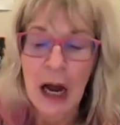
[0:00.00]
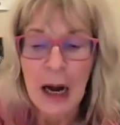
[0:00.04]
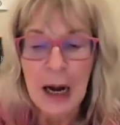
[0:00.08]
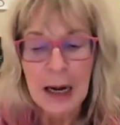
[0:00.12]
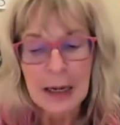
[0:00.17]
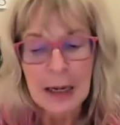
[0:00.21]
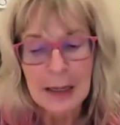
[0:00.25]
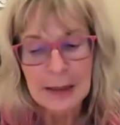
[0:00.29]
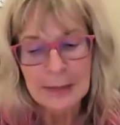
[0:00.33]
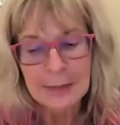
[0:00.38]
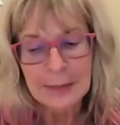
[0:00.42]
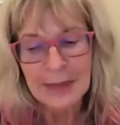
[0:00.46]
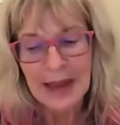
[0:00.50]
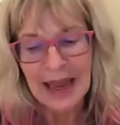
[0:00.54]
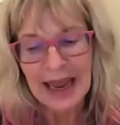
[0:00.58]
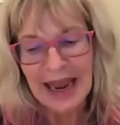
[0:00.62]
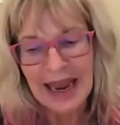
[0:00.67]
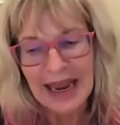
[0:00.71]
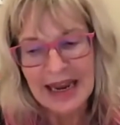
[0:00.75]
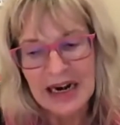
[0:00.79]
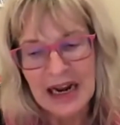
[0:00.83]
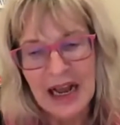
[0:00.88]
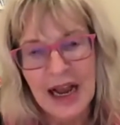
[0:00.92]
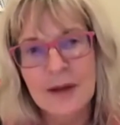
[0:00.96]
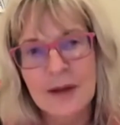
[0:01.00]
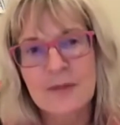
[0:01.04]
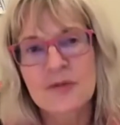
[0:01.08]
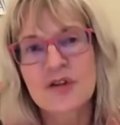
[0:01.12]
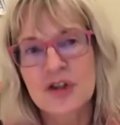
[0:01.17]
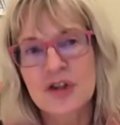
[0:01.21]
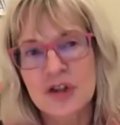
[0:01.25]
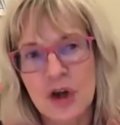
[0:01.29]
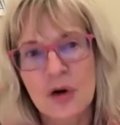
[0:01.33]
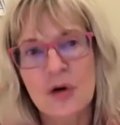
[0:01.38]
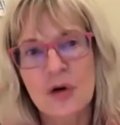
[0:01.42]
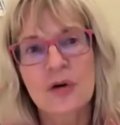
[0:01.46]
And I'm
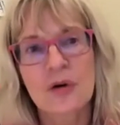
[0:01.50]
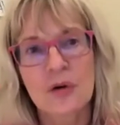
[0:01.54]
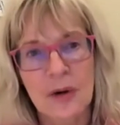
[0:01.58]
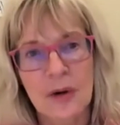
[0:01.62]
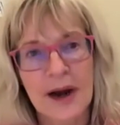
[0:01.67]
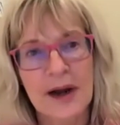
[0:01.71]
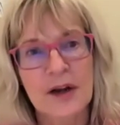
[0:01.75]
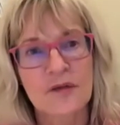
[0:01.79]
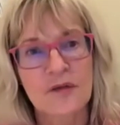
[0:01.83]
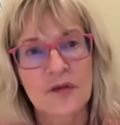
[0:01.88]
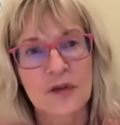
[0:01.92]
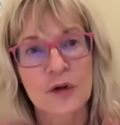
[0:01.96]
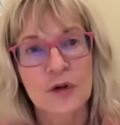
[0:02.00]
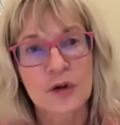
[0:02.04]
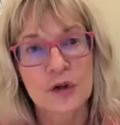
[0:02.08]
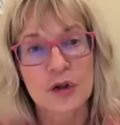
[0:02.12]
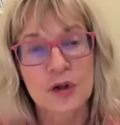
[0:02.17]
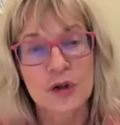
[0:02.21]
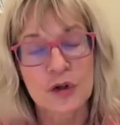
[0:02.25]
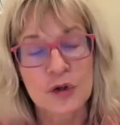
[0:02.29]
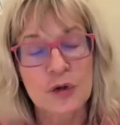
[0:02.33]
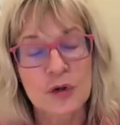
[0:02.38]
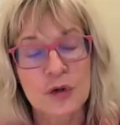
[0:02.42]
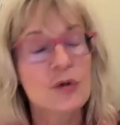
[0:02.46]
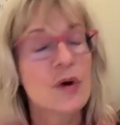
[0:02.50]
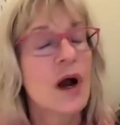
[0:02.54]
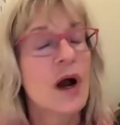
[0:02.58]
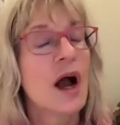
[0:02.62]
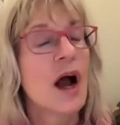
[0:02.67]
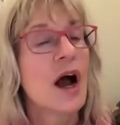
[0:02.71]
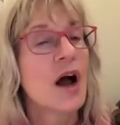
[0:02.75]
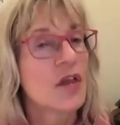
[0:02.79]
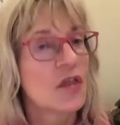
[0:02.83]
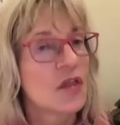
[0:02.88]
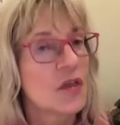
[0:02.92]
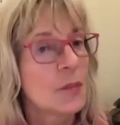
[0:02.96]
so grateful to
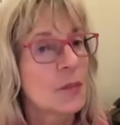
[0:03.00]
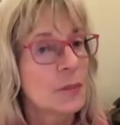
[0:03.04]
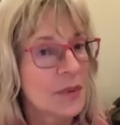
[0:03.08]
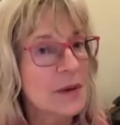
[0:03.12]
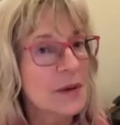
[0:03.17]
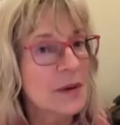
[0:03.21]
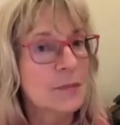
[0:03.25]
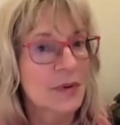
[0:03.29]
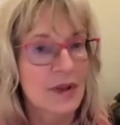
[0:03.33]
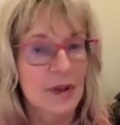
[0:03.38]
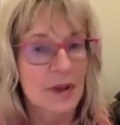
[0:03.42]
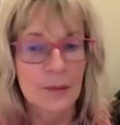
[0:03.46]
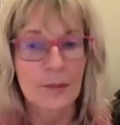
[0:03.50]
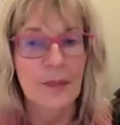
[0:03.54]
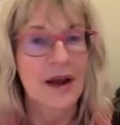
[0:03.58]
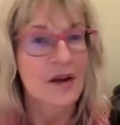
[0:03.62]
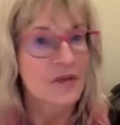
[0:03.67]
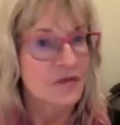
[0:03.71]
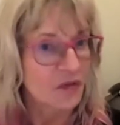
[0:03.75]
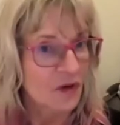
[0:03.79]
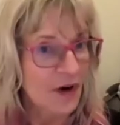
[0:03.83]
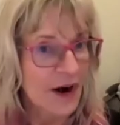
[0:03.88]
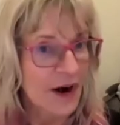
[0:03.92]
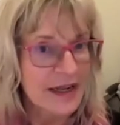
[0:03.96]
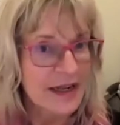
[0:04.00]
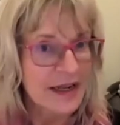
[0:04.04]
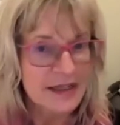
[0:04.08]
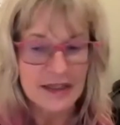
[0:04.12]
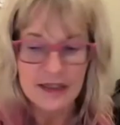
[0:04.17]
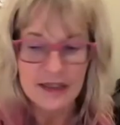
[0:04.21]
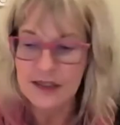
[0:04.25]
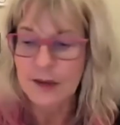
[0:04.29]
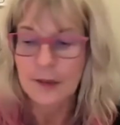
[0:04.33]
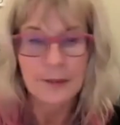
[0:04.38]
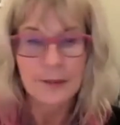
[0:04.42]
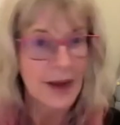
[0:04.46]
the people, my
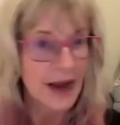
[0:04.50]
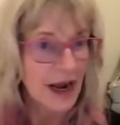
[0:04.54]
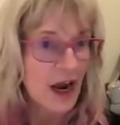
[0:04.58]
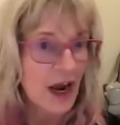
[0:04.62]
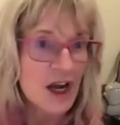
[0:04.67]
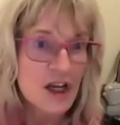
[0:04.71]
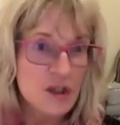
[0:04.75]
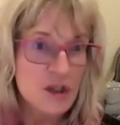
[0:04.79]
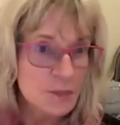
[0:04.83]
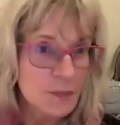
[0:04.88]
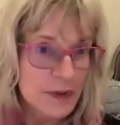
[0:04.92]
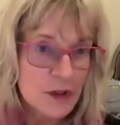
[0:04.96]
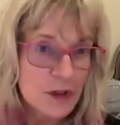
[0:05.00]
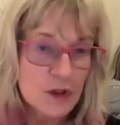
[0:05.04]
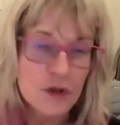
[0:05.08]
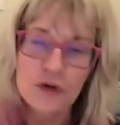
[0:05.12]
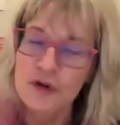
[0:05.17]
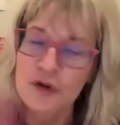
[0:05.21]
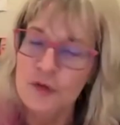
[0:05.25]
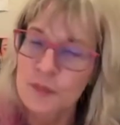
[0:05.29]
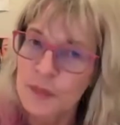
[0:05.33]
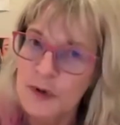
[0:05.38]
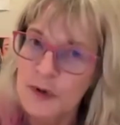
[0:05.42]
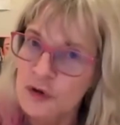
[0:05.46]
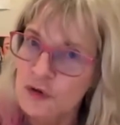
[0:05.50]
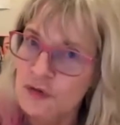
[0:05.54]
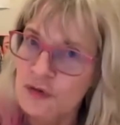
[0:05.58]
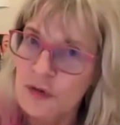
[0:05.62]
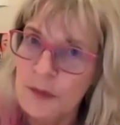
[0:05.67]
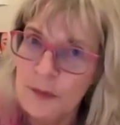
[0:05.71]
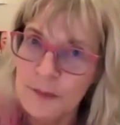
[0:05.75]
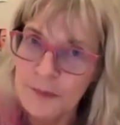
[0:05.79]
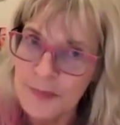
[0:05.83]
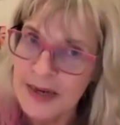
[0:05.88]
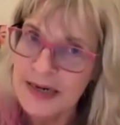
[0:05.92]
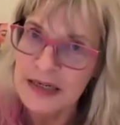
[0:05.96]
friends, my husband, who's been
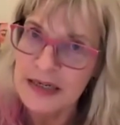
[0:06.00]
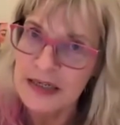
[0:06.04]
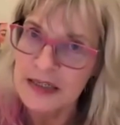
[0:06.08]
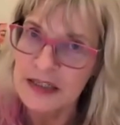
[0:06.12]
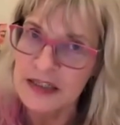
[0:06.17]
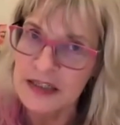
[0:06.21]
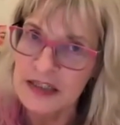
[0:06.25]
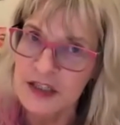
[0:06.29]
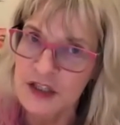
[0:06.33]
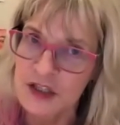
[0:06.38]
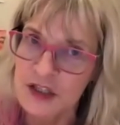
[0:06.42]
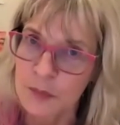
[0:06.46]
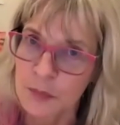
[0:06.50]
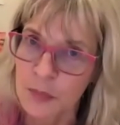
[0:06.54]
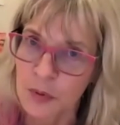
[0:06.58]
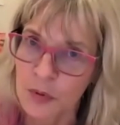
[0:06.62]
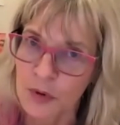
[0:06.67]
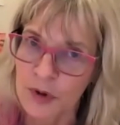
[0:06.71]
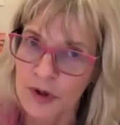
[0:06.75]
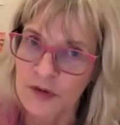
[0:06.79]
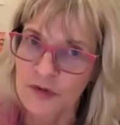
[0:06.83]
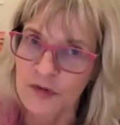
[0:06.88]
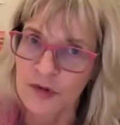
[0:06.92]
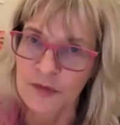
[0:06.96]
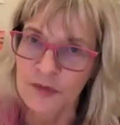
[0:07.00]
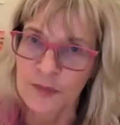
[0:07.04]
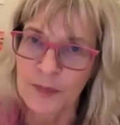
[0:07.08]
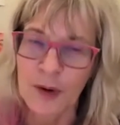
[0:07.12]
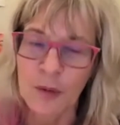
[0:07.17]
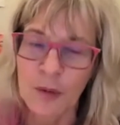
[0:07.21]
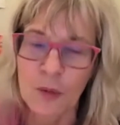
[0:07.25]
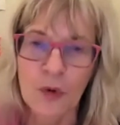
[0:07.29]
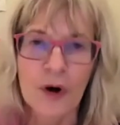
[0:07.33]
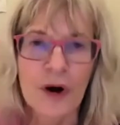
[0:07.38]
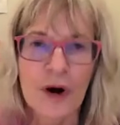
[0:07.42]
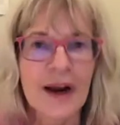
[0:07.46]
tremendously supportive of my
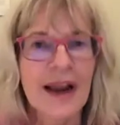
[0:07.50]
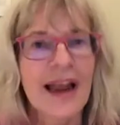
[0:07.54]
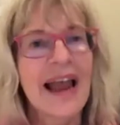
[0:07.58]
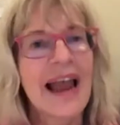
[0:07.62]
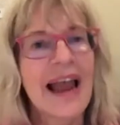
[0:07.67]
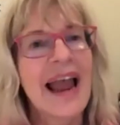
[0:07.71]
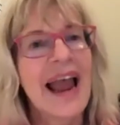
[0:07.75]
work,